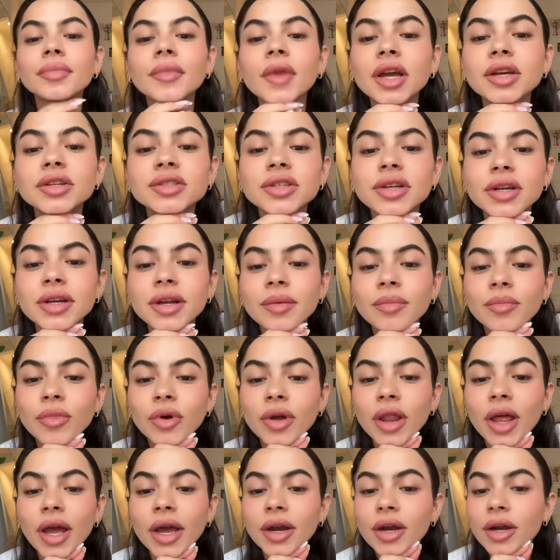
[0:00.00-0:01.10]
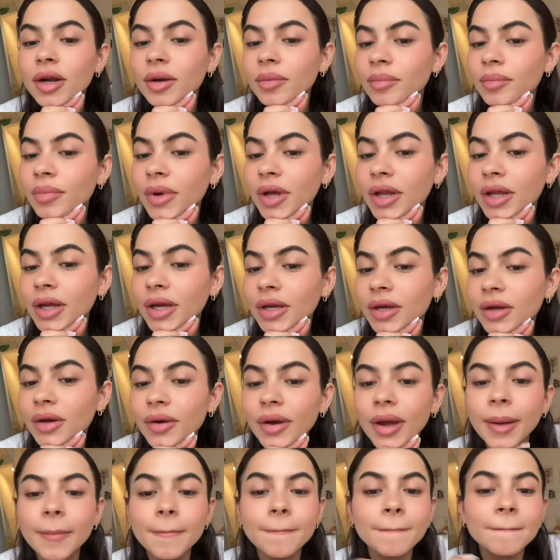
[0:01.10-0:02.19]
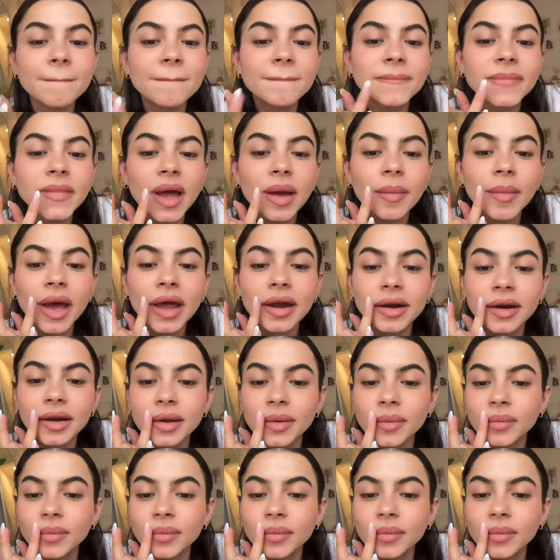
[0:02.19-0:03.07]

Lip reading: I should have done more liner, but like, okay, not mad at it.